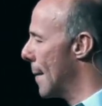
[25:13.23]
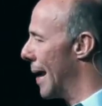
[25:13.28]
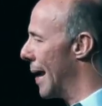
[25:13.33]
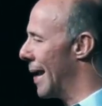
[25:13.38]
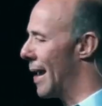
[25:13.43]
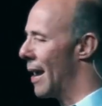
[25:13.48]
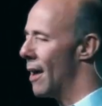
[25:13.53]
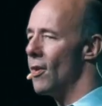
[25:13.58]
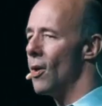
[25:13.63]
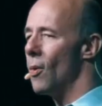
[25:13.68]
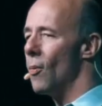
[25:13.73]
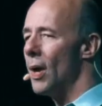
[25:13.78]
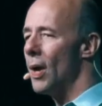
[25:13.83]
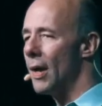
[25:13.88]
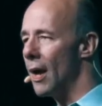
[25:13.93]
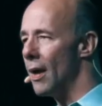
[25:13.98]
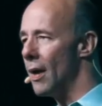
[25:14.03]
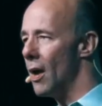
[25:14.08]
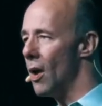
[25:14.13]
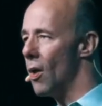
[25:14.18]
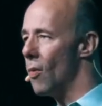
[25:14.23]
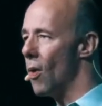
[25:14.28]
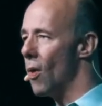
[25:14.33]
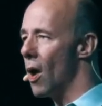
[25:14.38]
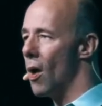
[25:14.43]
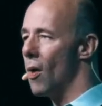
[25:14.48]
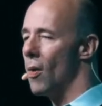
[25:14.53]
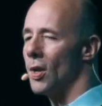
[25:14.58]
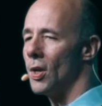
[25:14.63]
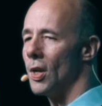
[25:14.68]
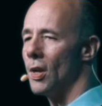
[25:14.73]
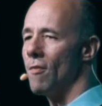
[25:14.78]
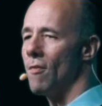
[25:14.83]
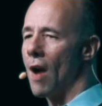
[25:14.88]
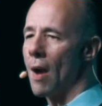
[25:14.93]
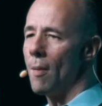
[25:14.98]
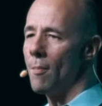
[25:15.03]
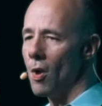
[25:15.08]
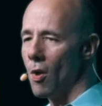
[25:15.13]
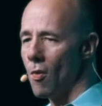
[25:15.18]
And every weekend here would always
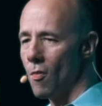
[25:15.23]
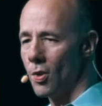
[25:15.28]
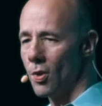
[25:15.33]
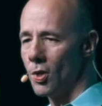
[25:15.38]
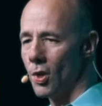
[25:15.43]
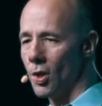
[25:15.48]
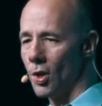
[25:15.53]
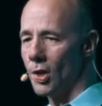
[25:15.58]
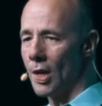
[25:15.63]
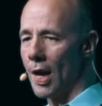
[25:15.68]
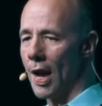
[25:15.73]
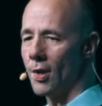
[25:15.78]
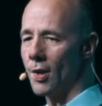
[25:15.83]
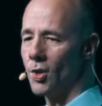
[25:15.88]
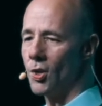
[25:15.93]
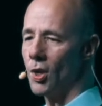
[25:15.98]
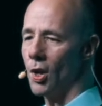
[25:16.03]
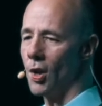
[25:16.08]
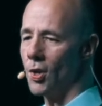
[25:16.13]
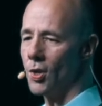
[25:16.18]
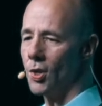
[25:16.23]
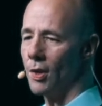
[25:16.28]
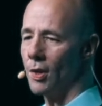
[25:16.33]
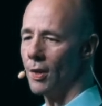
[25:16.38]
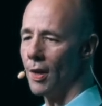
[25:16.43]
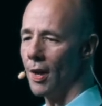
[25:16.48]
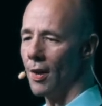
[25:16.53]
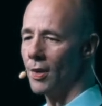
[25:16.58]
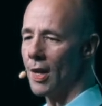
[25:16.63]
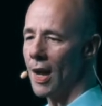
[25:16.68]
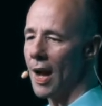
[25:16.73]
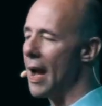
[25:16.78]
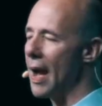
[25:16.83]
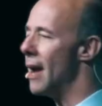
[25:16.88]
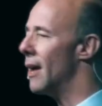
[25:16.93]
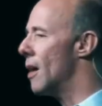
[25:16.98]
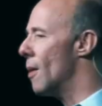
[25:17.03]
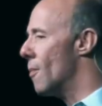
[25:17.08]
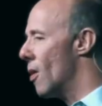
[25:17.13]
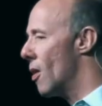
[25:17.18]
invite me over to his dad's church and say,
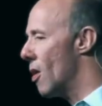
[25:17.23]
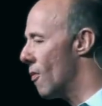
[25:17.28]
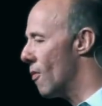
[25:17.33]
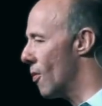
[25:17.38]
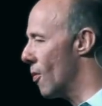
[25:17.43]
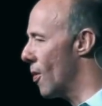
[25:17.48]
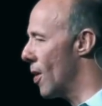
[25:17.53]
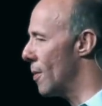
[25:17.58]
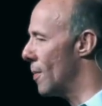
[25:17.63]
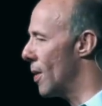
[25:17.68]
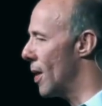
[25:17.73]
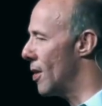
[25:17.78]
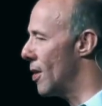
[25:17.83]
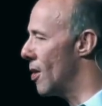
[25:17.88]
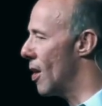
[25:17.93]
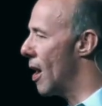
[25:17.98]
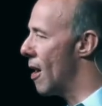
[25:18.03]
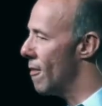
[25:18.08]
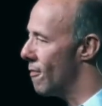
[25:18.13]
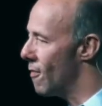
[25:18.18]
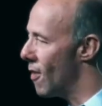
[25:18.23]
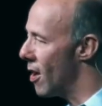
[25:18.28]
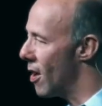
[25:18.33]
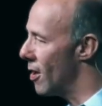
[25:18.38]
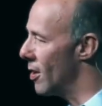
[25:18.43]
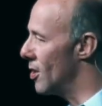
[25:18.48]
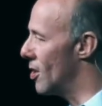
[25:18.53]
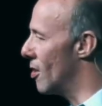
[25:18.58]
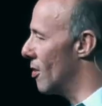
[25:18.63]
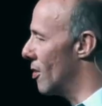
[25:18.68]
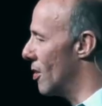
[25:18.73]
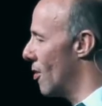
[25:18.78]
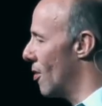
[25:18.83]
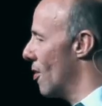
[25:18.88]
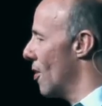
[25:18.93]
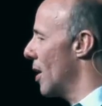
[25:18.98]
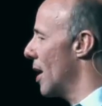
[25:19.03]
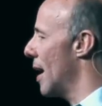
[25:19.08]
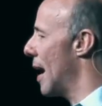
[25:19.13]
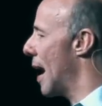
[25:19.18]
hey, come on over with me. You'll have fun. You'll
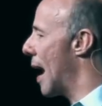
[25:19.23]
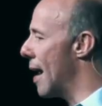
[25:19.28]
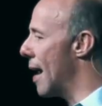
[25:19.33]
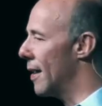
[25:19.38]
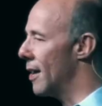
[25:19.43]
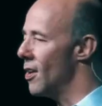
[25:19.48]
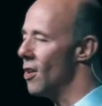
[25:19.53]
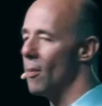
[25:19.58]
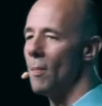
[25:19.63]
really like it.